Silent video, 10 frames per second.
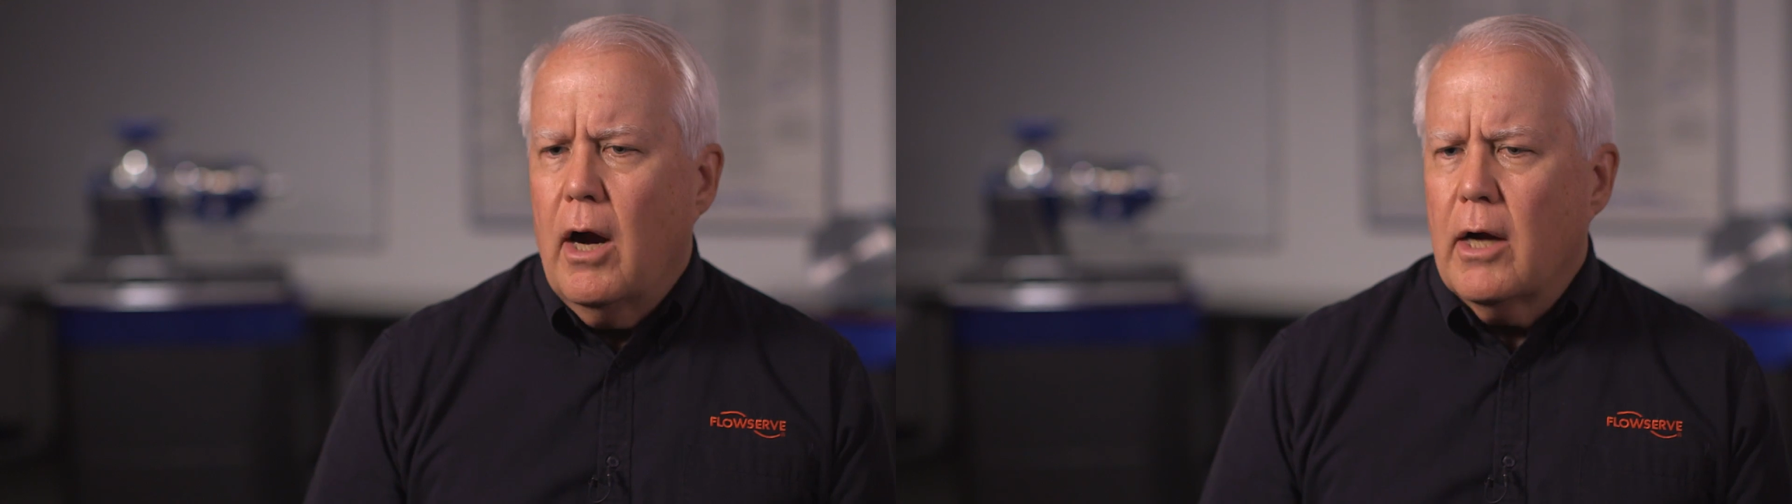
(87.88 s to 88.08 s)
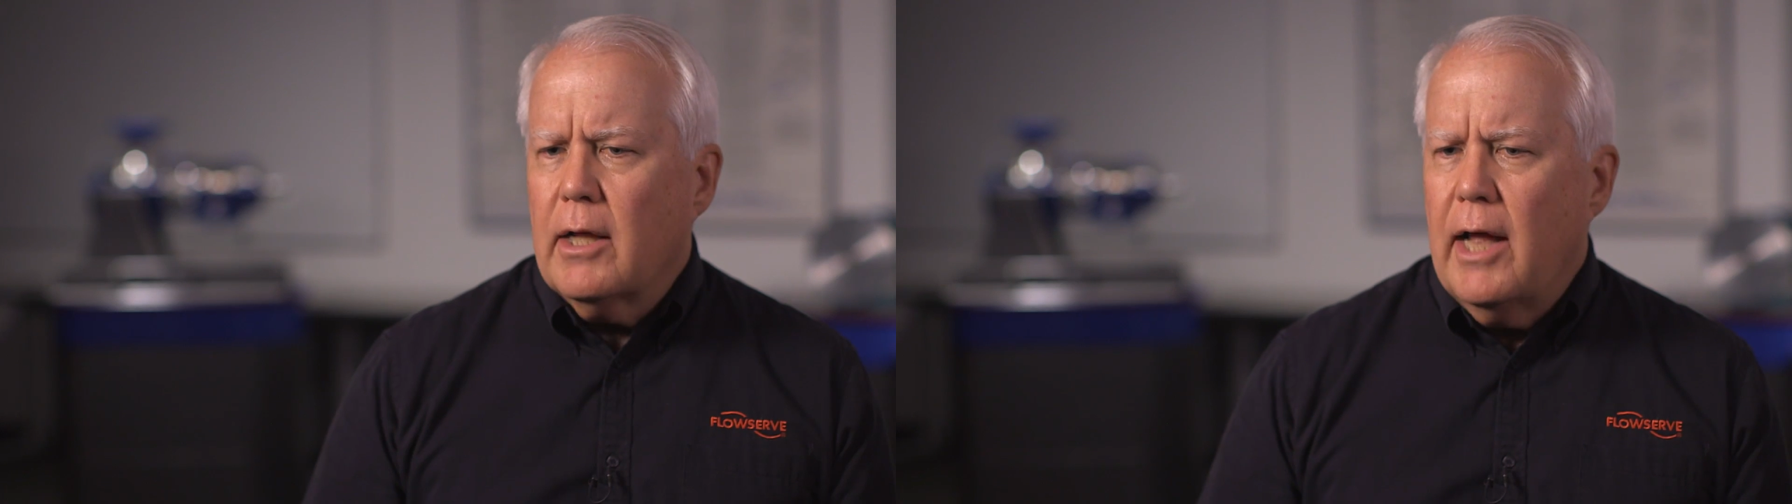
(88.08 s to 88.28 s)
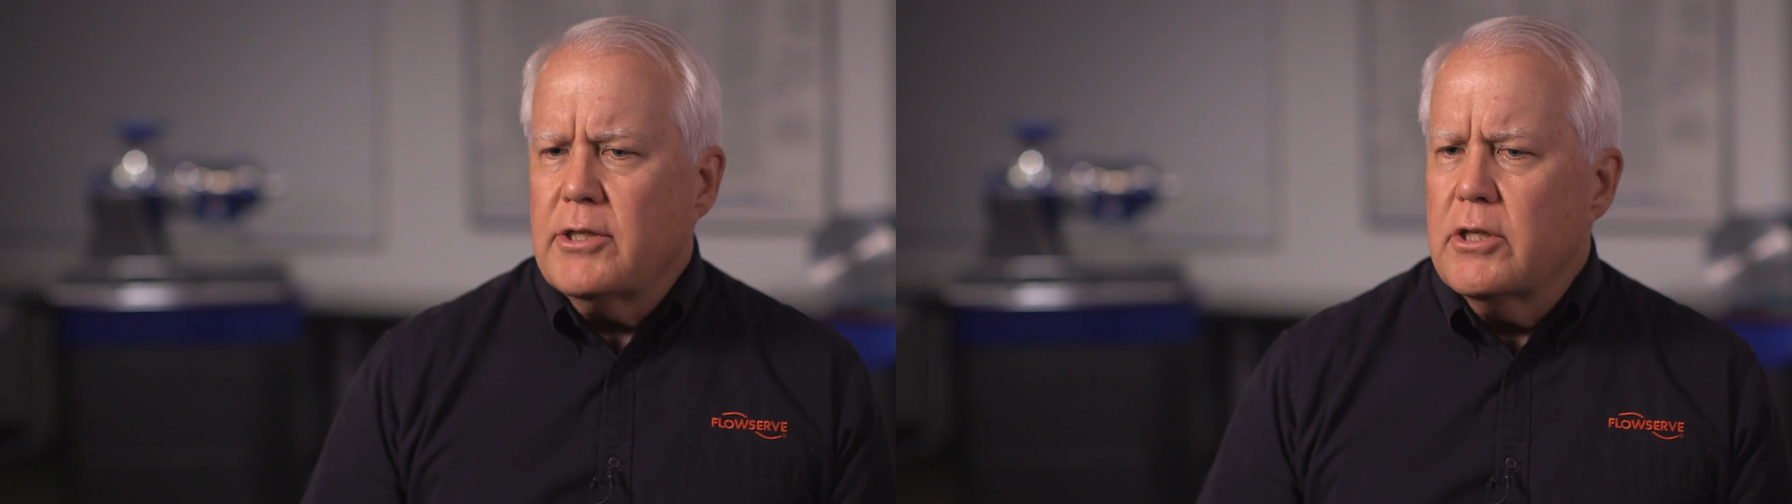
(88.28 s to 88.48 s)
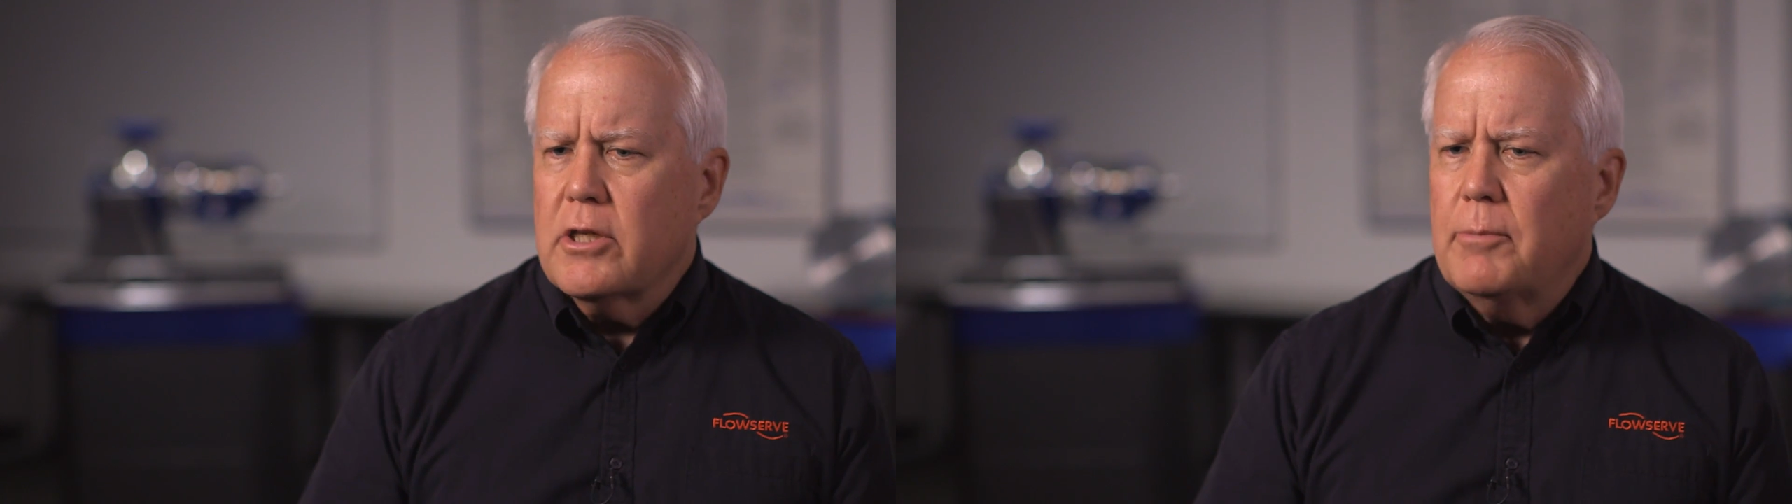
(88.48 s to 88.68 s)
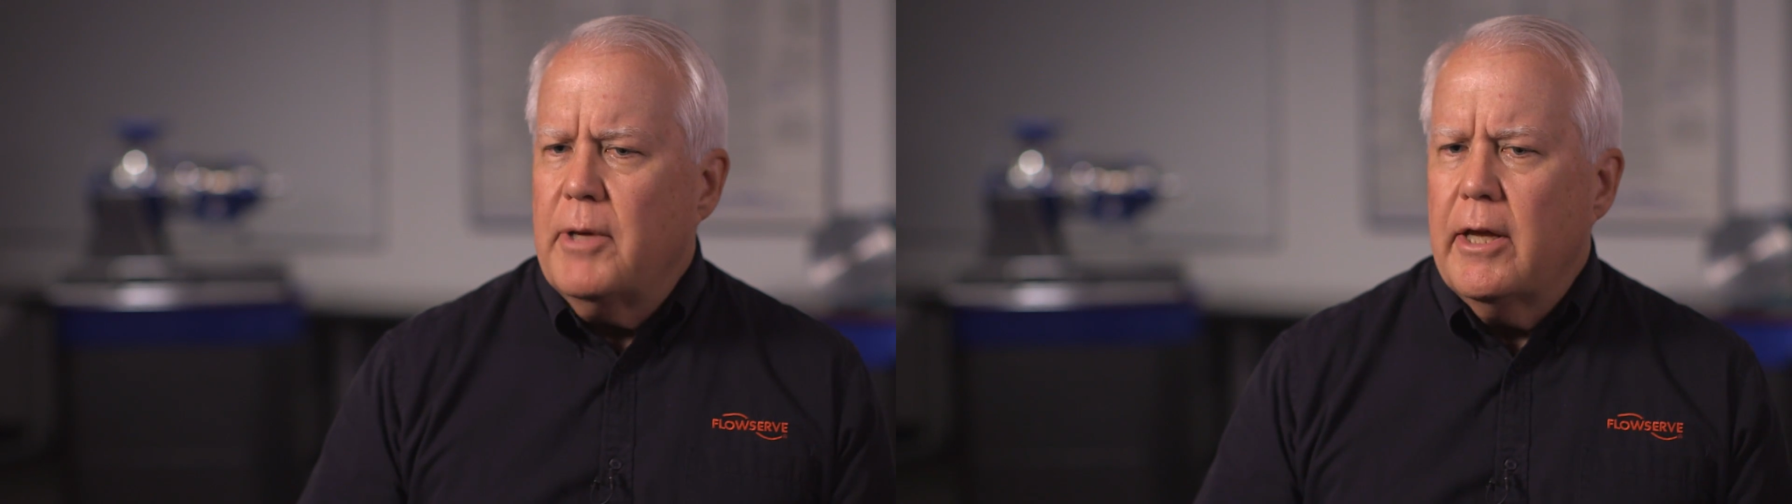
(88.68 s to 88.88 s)
Our classes
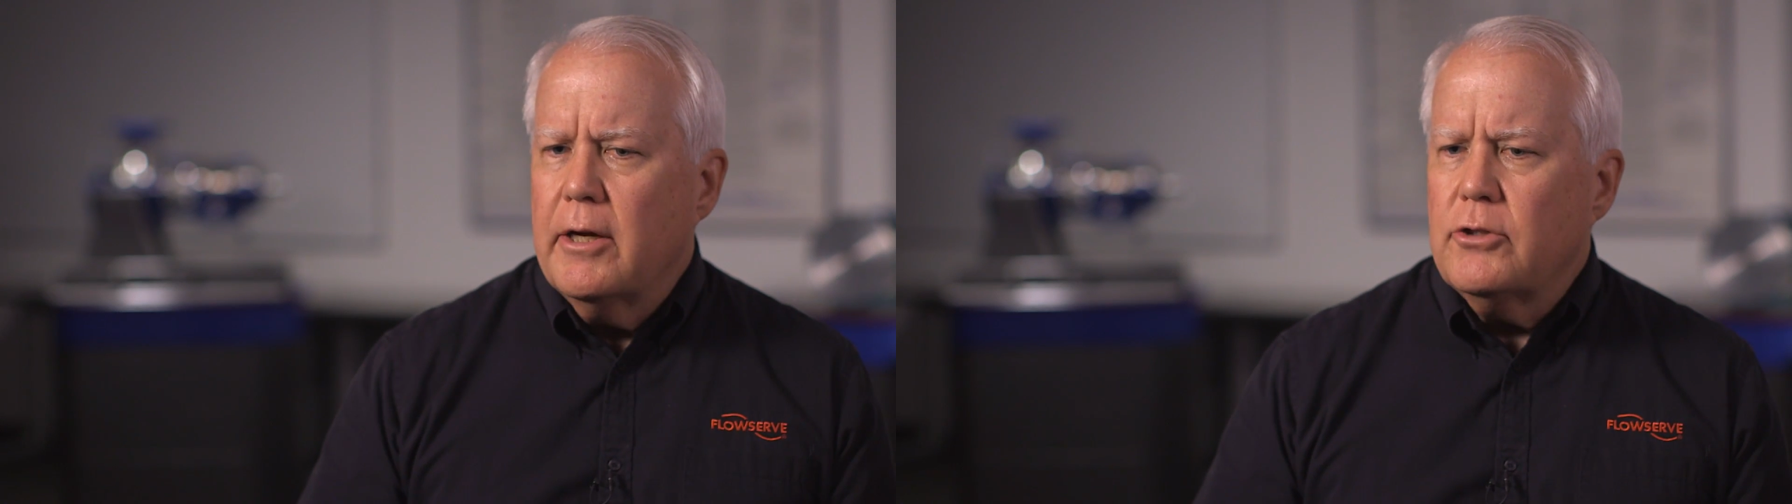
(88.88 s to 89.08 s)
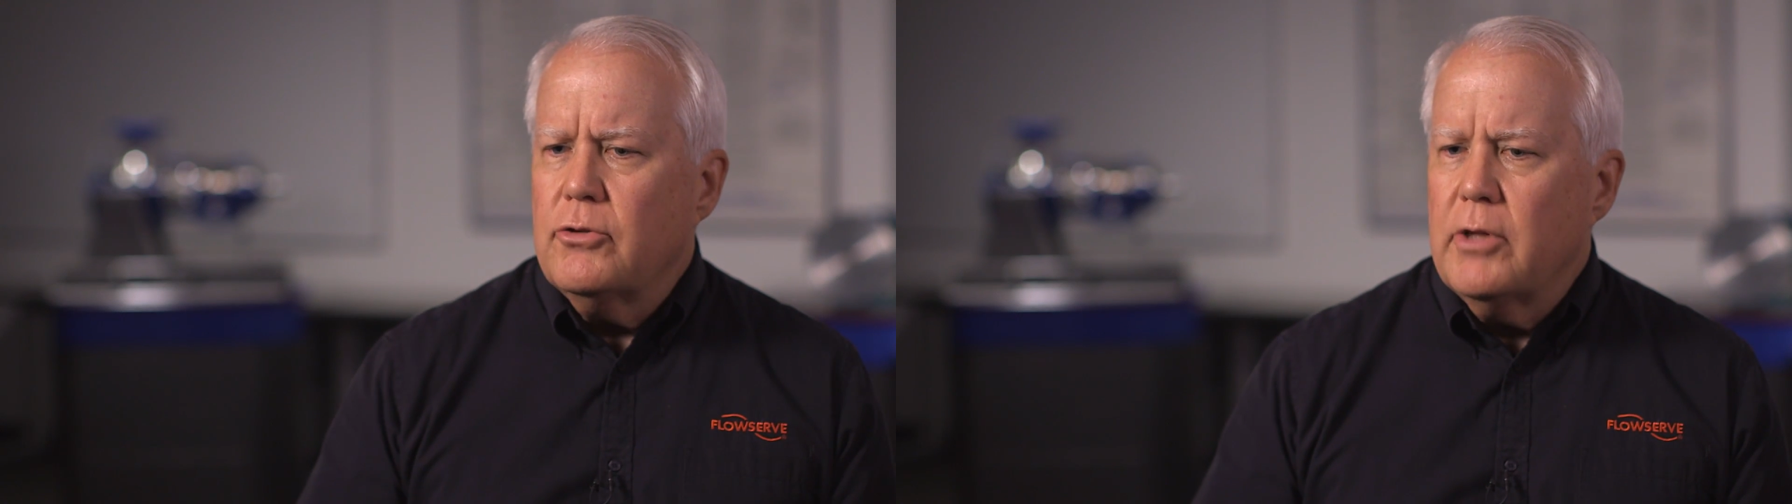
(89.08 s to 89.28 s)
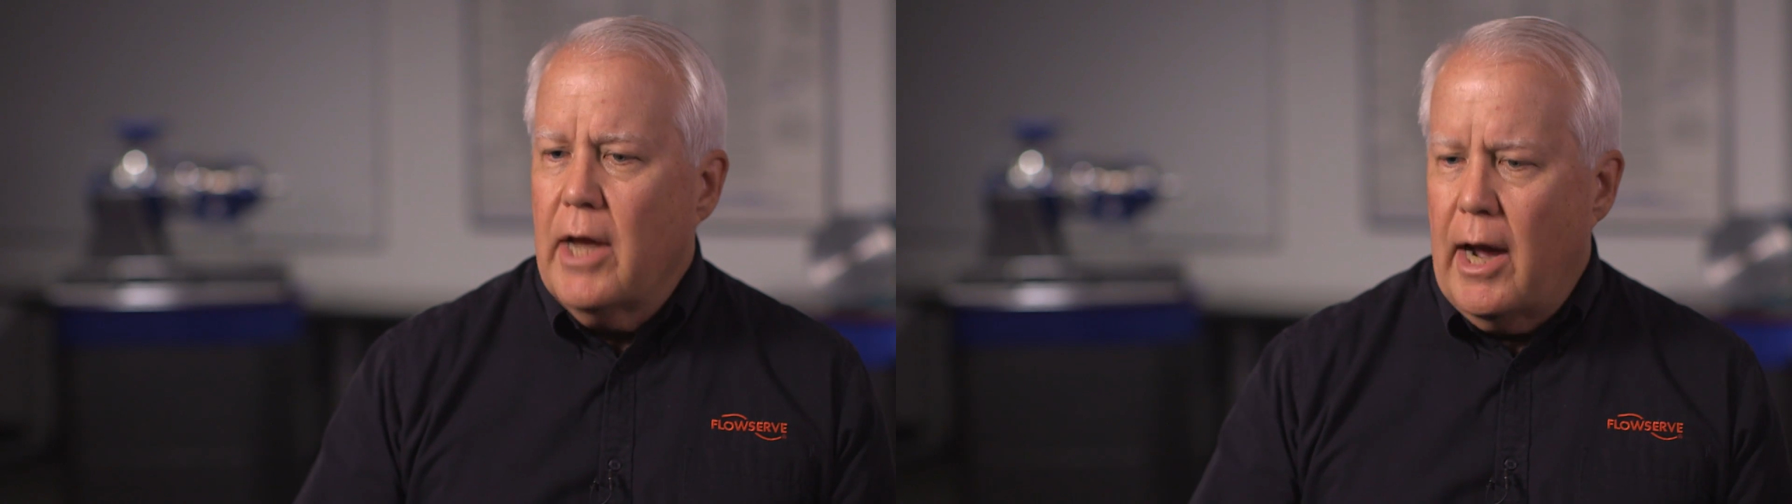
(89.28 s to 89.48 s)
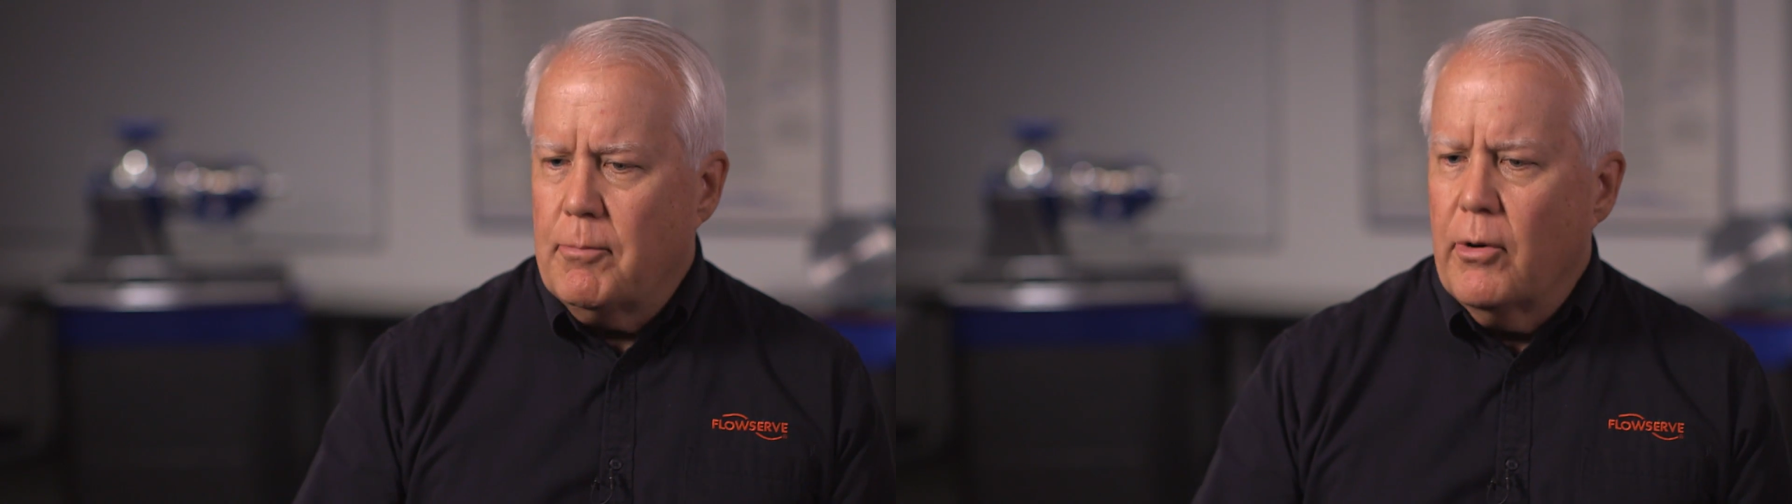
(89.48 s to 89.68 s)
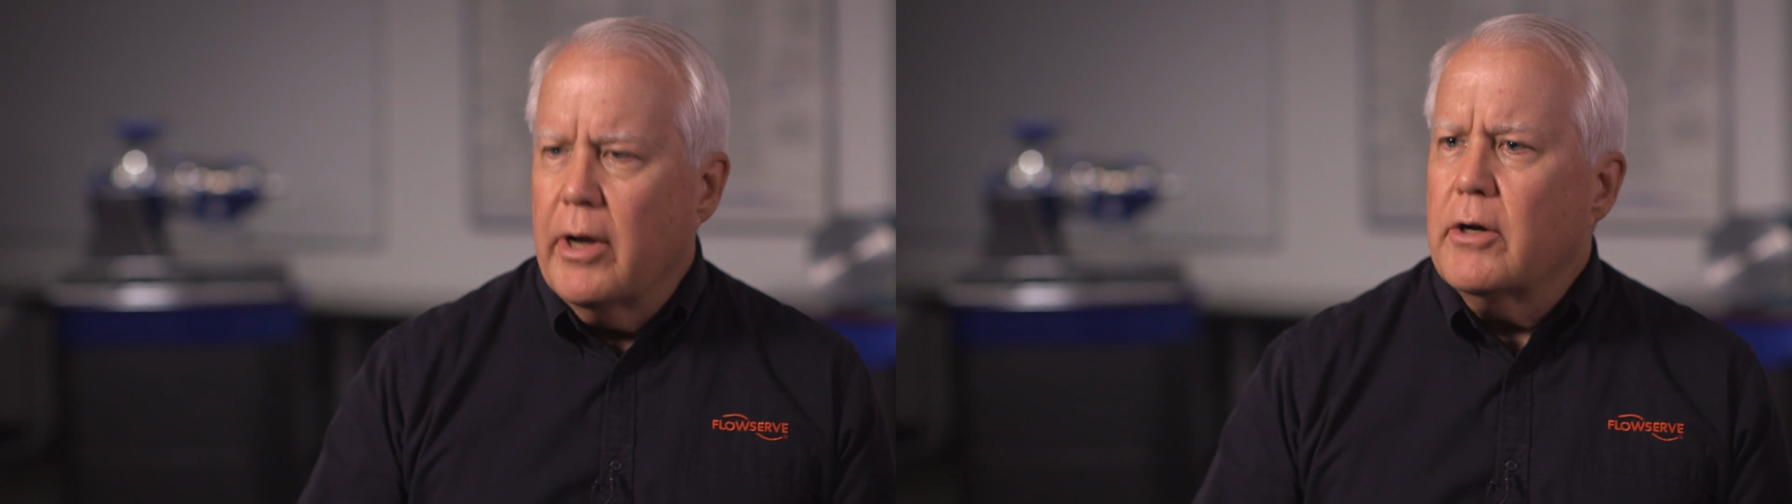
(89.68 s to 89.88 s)
can be geared to the
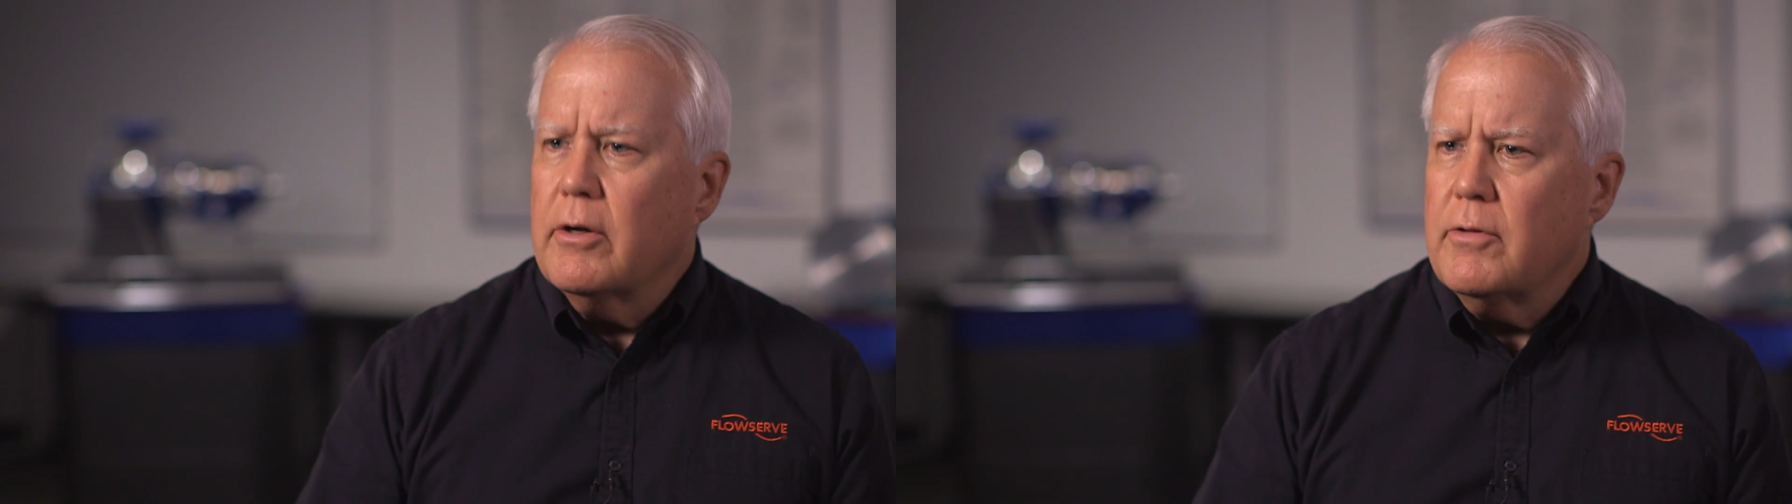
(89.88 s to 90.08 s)
operator